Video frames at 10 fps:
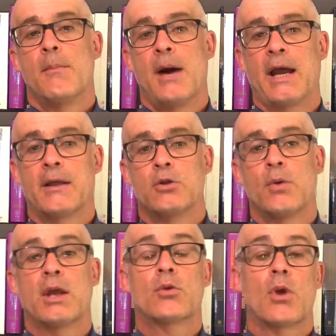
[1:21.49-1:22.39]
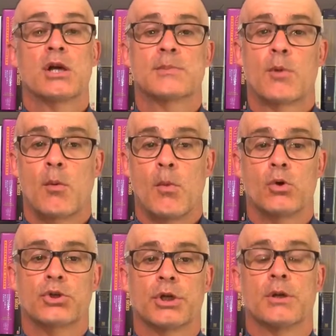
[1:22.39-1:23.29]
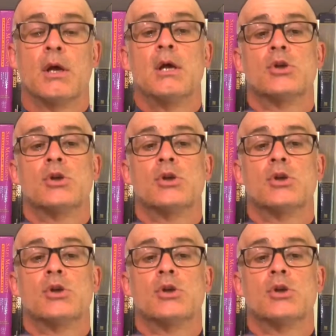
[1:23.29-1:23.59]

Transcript: by doing cross promotion.